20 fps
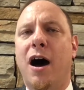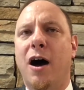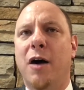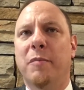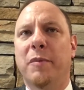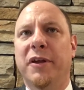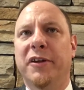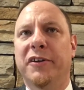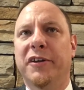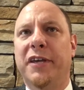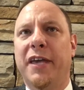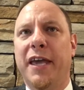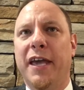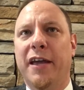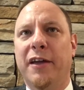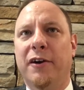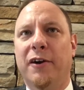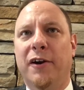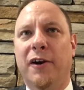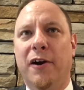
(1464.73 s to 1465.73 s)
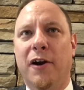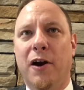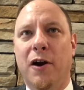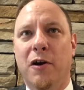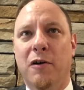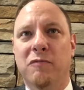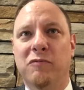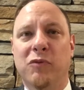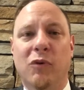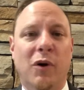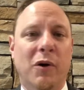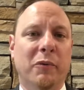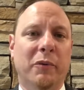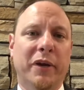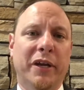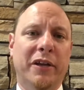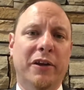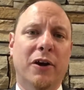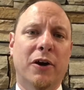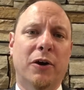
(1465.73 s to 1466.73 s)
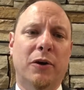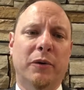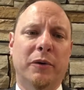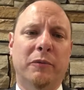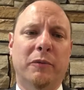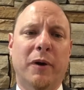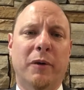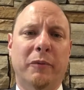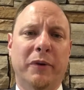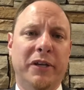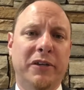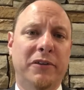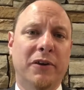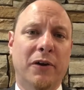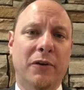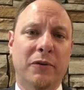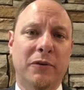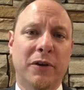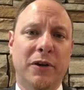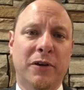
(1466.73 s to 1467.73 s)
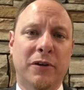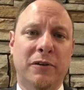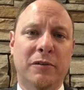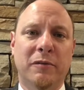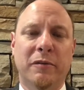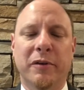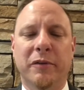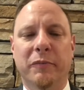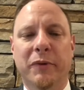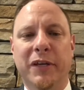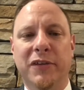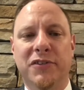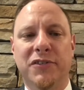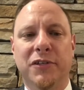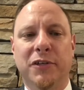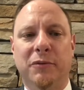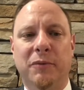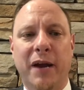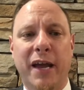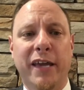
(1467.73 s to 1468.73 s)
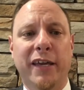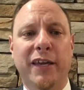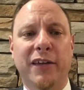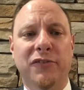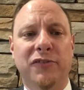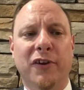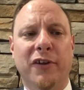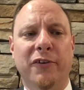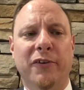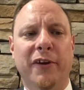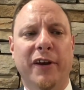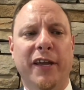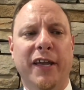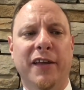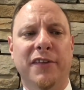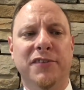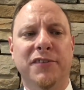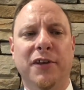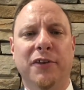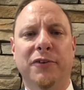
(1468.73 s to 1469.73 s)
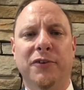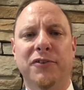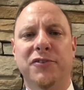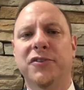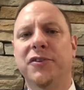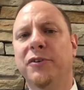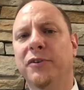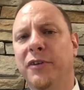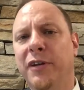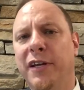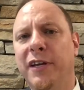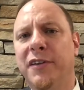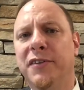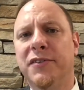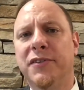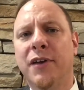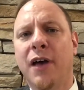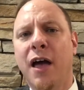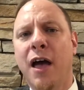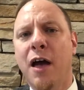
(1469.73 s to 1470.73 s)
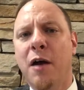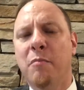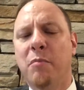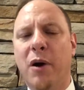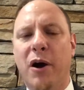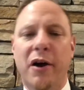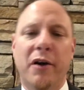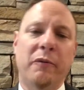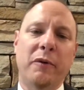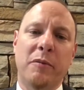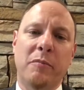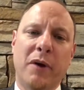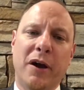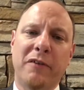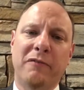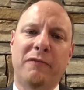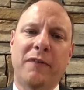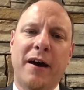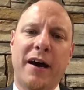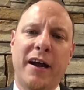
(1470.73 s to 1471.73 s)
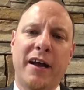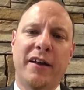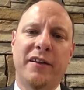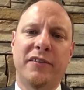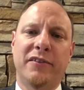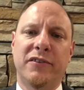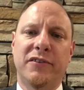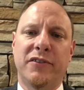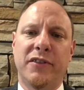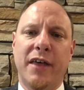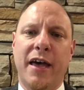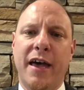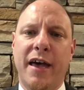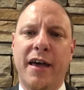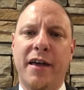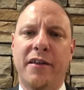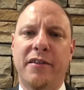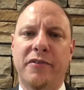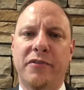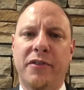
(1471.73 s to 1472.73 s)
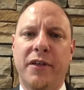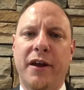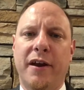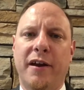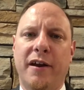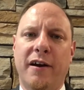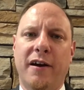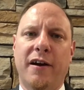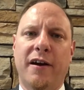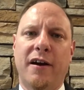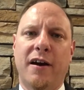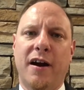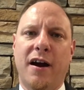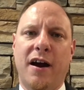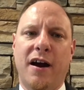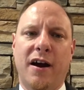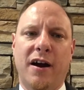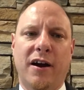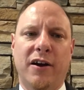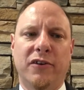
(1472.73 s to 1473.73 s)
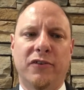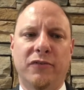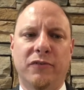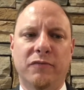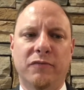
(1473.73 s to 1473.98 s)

indicator of what we know and what we don't know, and we can still rank each other against other students. But we might find that there are